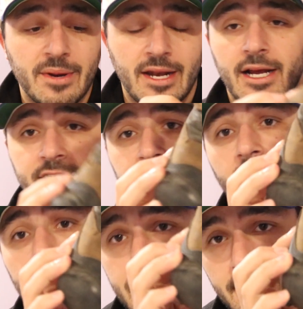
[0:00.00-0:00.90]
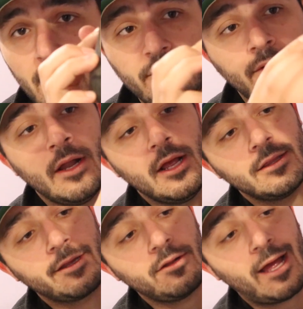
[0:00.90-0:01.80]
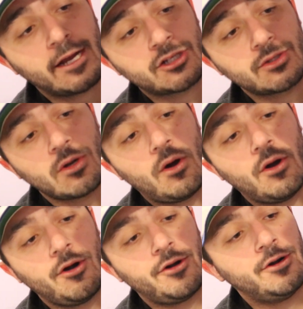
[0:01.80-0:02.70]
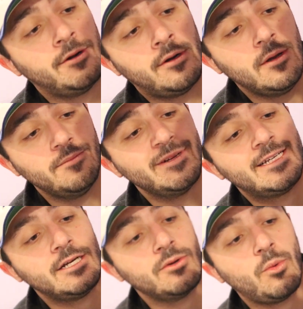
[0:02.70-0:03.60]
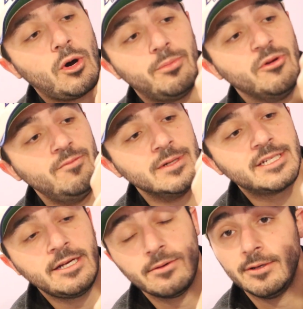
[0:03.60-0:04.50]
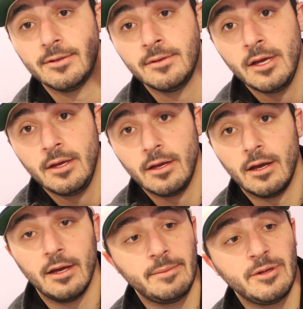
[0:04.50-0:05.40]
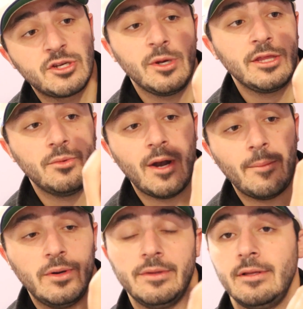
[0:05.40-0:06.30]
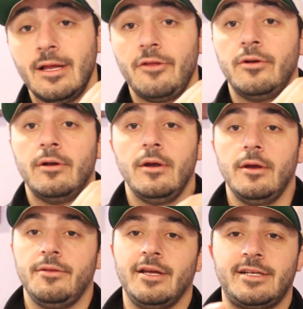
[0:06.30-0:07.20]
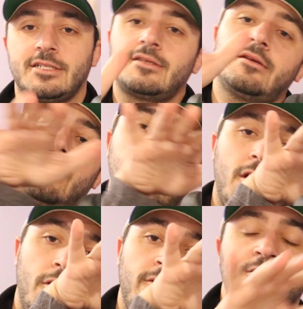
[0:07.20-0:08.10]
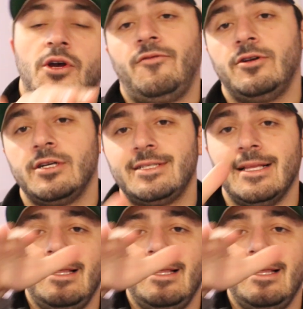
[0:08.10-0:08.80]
but it actually has another little extra harder material, waterproof material in between the rubber and the leather that just coves over just a